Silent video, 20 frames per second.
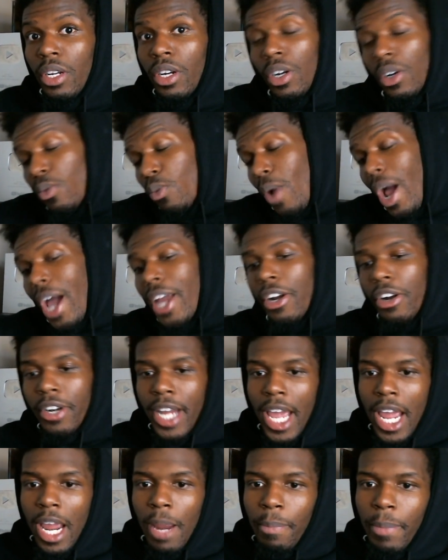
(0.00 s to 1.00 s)
Write her
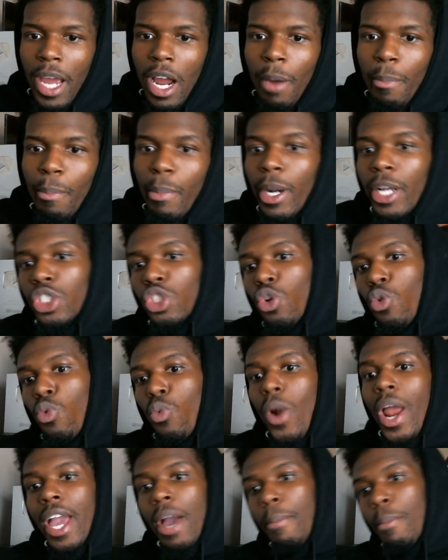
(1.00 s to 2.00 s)
name down, bro.
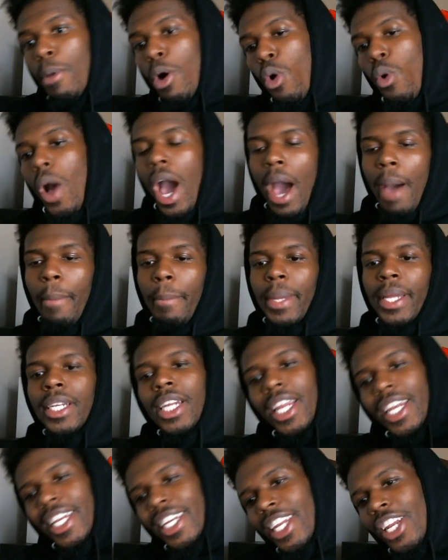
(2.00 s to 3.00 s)
Saraya Mohammed,
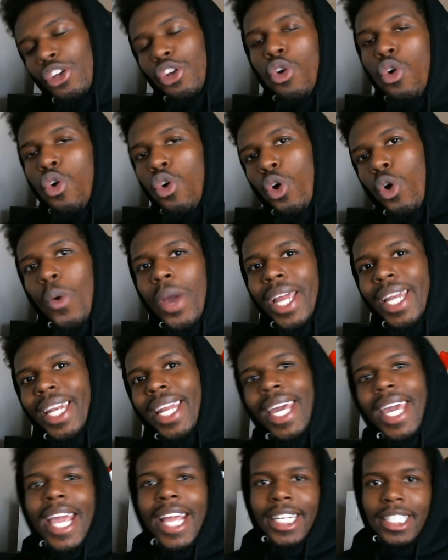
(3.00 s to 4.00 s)
the new queen
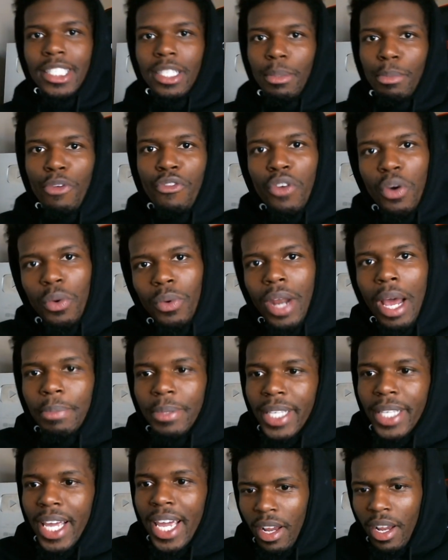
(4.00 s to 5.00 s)
of Egypt. You feel what I'm
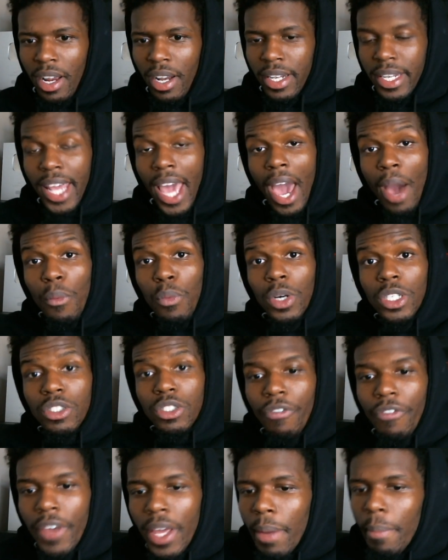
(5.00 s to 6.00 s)
saying? That was,
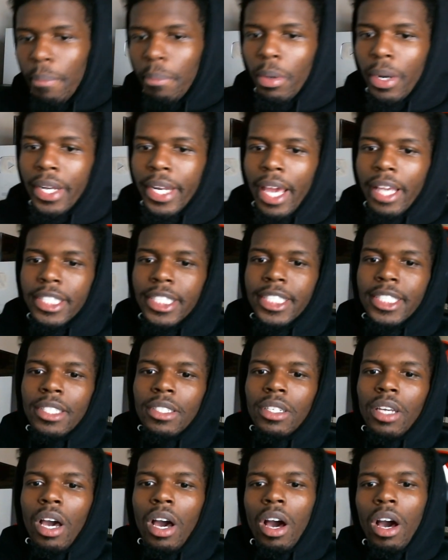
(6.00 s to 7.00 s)
bro, that's,
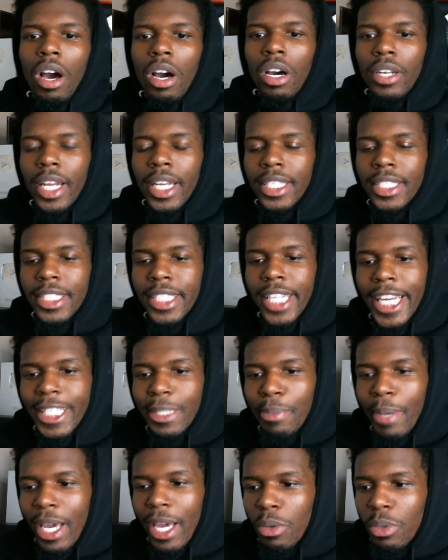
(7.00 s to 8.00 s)
oh, that
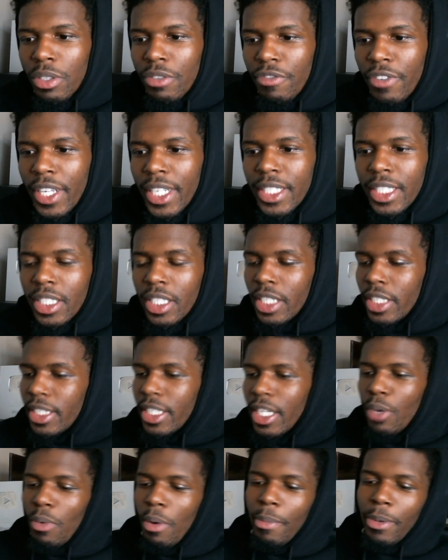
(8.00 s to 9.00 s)
snatchback was vicious. Let's
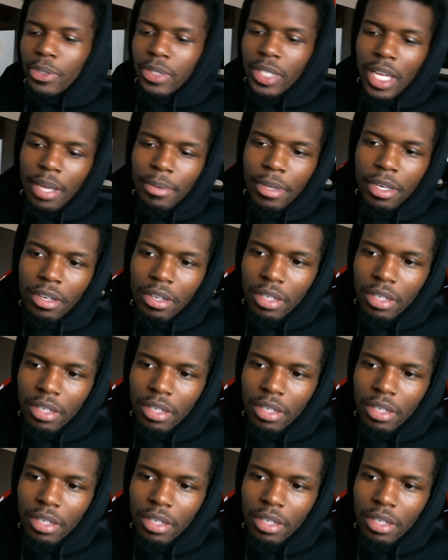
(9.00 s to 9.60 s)
see it one more time, y'all.